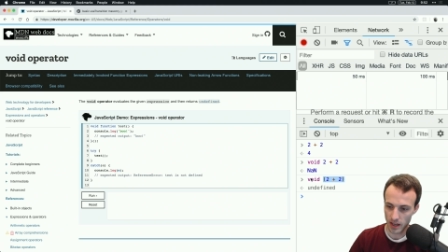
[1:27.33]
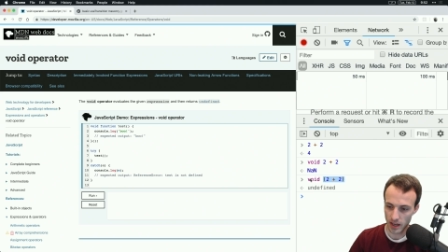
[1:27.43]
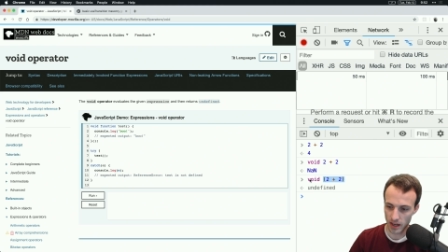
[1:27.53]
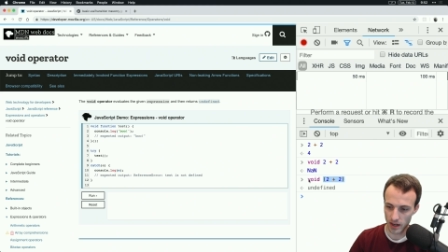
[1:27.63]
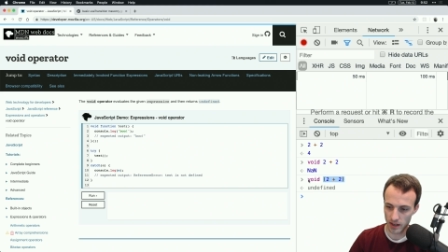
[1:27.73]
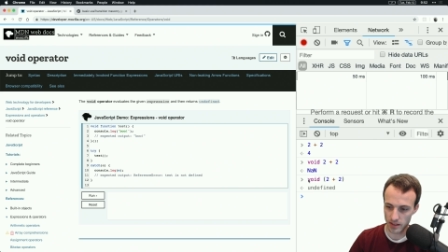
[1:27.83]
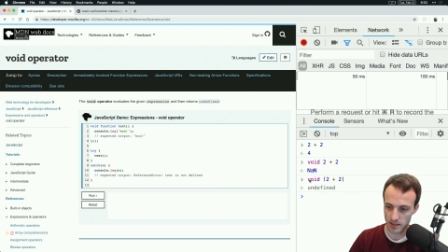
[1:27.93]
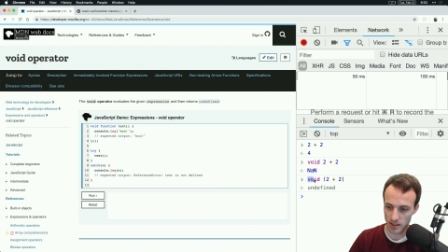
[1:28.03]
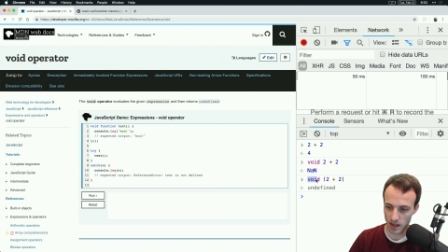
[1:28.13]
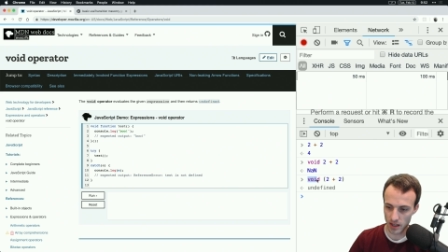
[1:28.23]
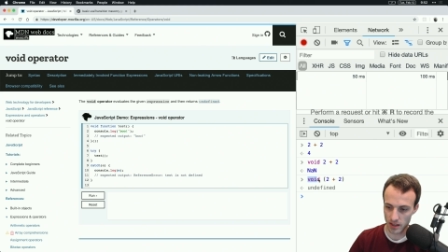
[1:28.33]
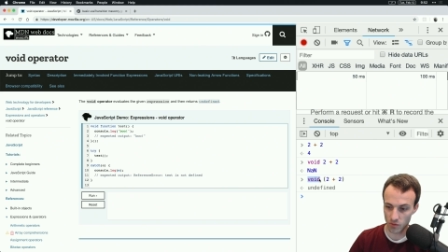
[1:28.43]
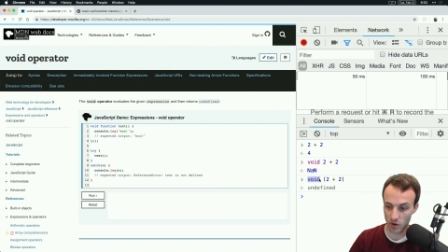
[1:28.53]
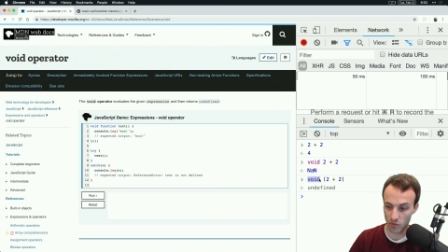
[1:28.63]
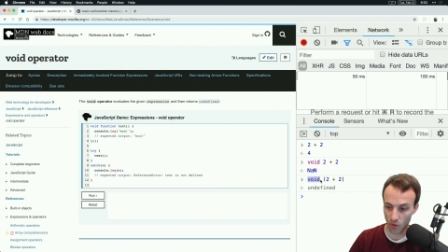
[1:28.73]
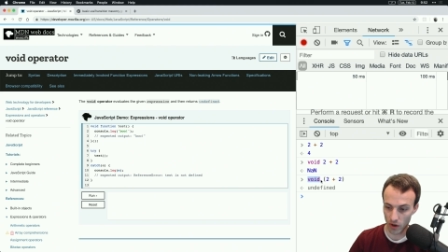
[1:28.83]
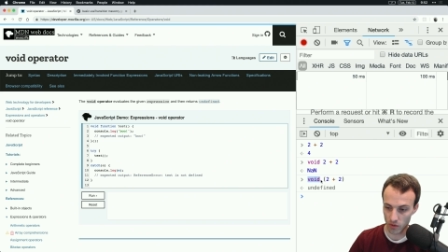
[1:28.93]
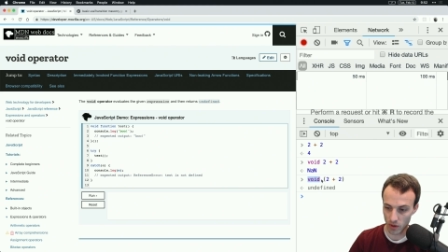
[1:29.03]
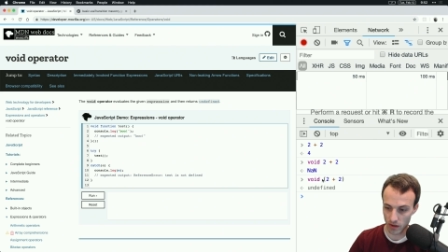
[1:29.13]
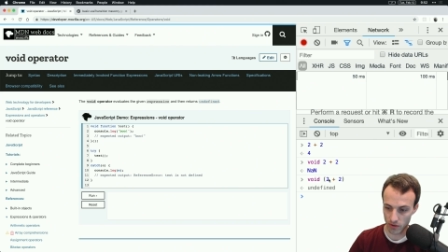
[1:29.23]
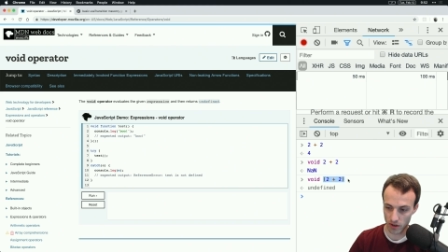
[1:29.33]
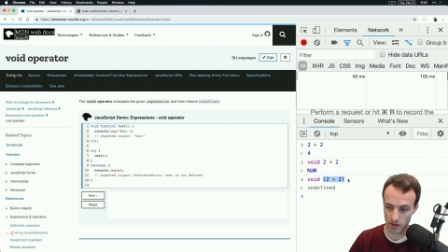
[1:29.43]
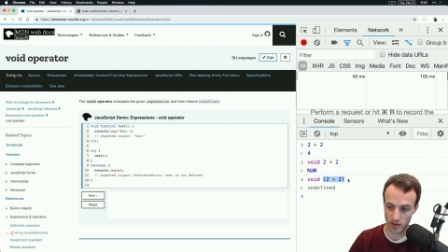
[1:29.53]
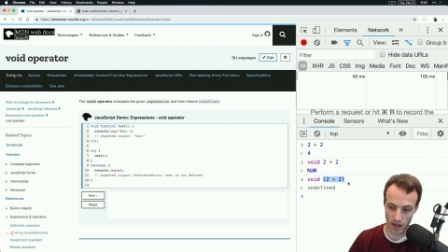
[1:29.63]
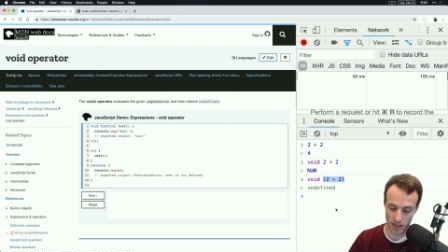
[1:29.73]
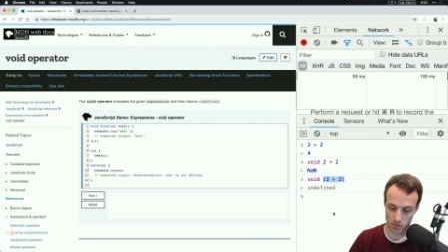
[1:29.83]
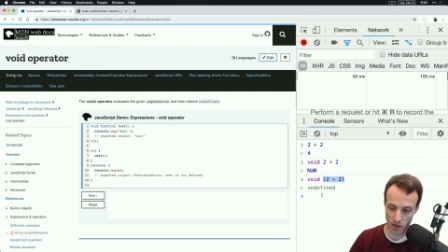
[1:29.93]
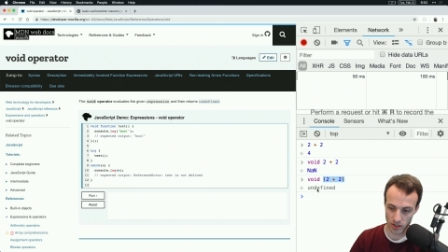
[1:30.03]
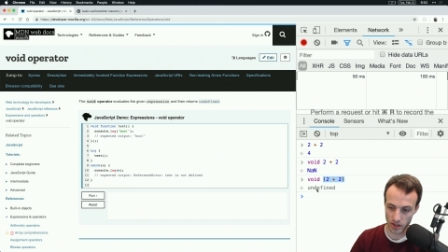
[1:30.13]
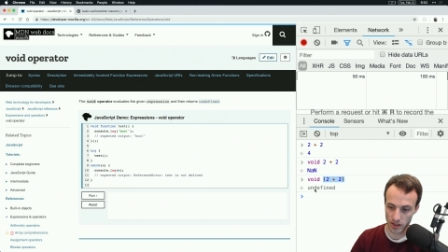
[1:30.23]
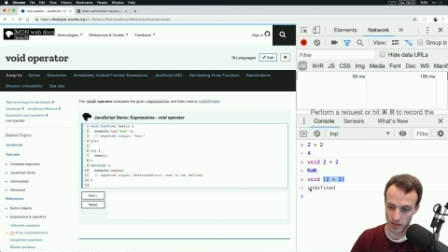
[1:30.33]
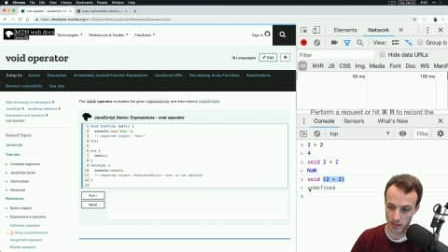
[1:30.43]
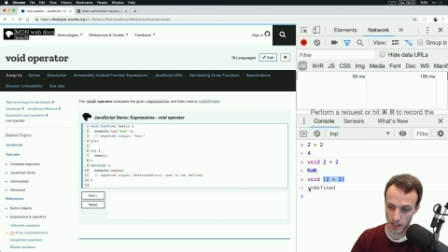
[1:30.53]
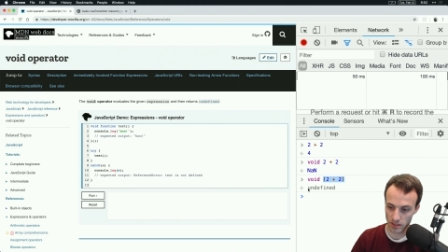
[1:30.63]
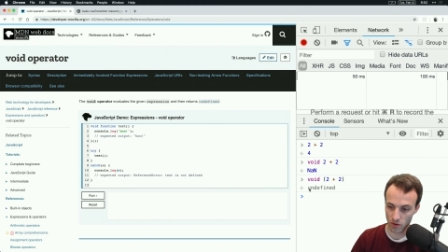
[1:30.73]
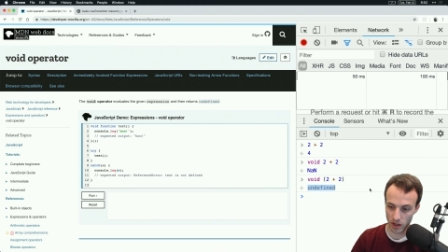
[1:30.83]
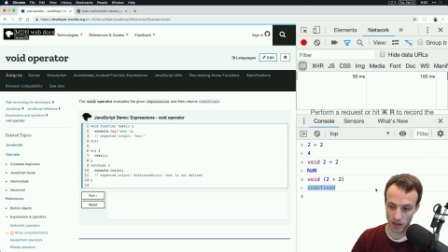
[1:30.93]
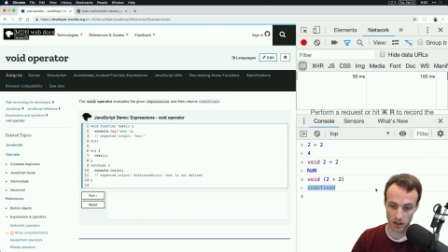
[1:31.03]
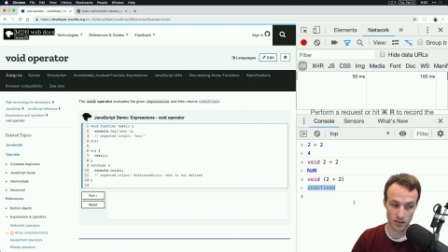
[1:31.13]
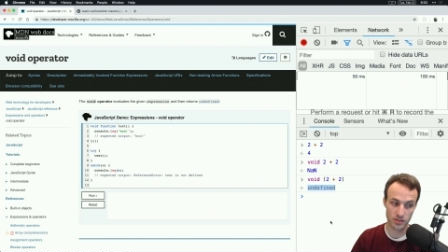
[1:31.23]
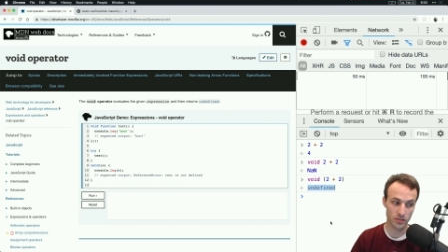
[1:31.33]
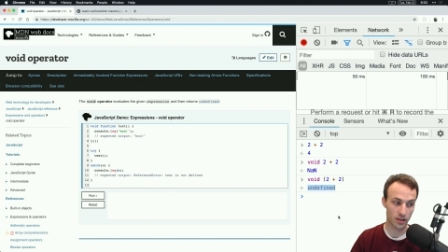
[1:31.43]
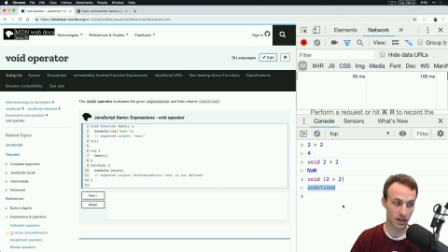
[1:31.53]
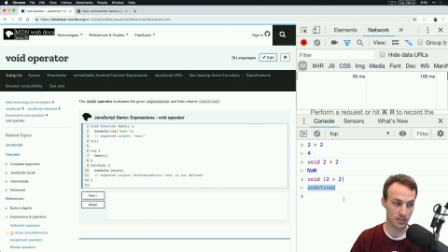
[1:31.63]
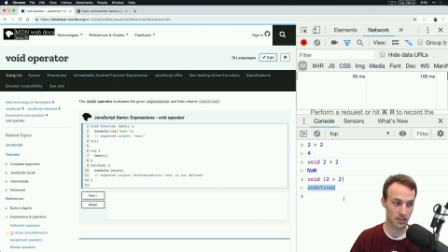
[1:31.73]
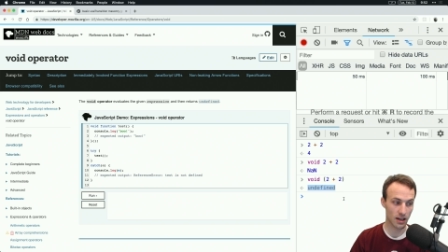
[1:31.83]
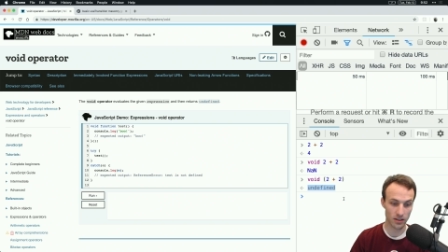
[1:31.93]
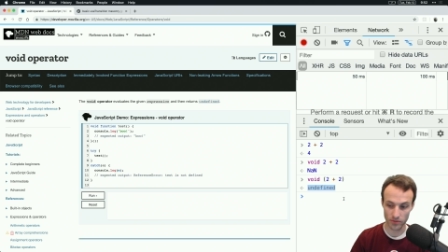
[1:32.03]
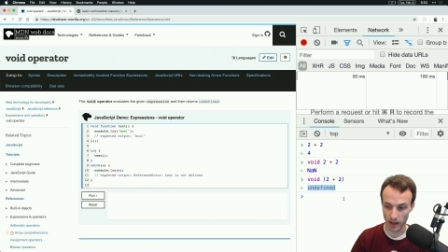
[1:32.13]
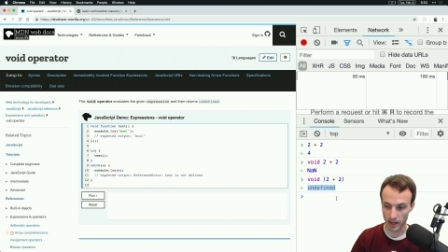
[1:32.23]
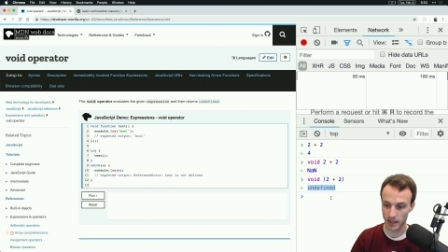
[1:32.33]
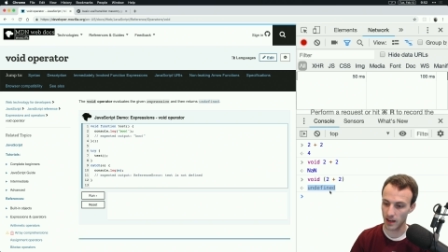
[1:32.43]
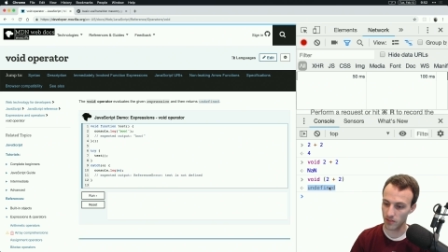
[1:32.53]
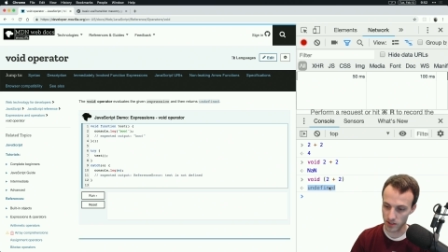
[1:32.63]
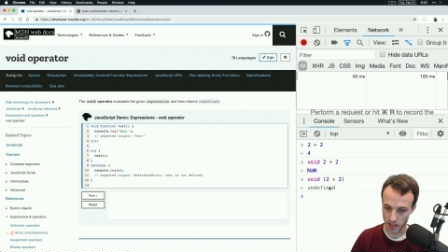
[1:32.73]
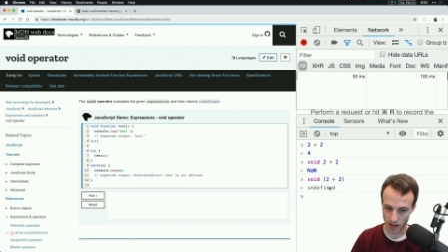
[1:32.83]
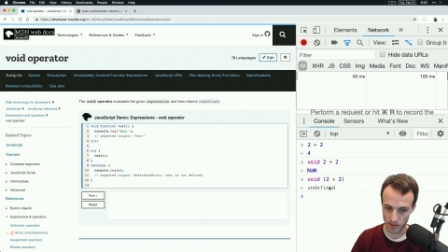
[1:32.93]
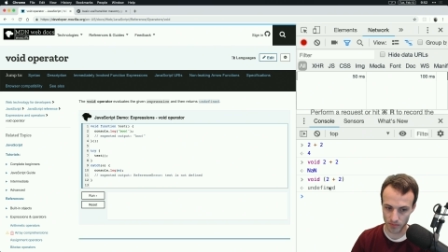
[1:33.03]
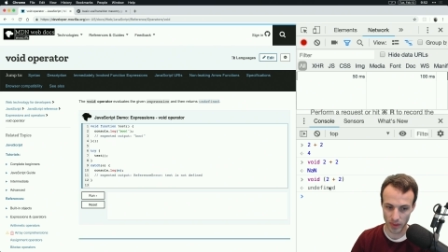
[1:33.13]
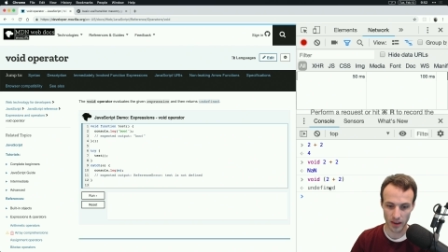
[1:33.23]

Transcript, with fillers: and uh, then we void whatever that expression is, and that's going to get us undefined every time.